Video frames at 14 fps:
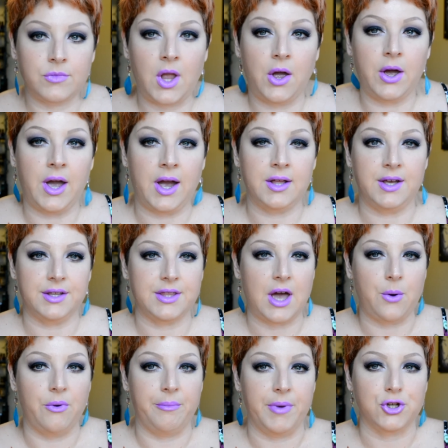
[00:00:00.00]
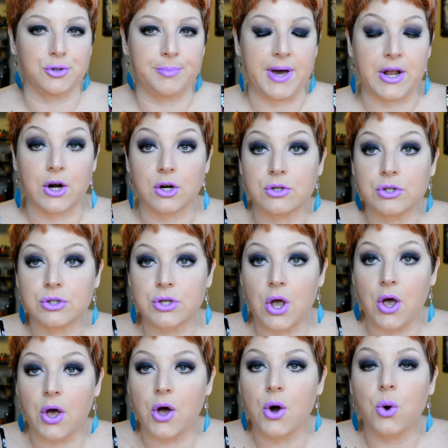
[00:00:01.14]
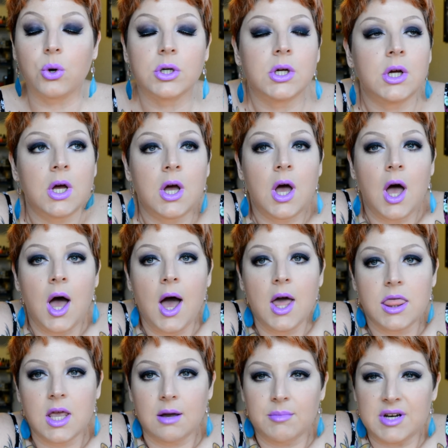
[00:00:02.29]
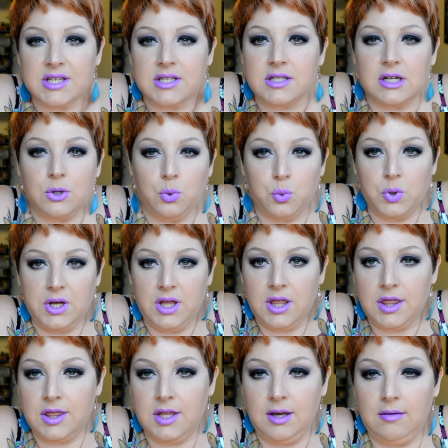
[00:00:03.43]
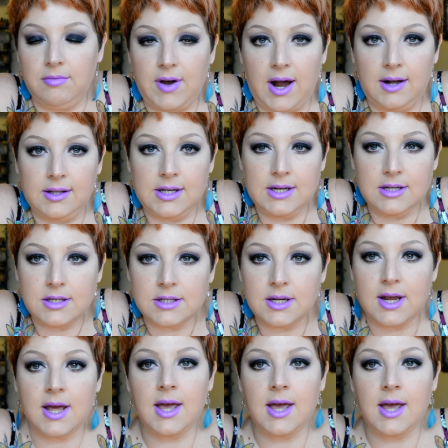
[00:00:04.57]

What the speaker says: Okay, I like that one much better. So I think I'm going to stick with the violet,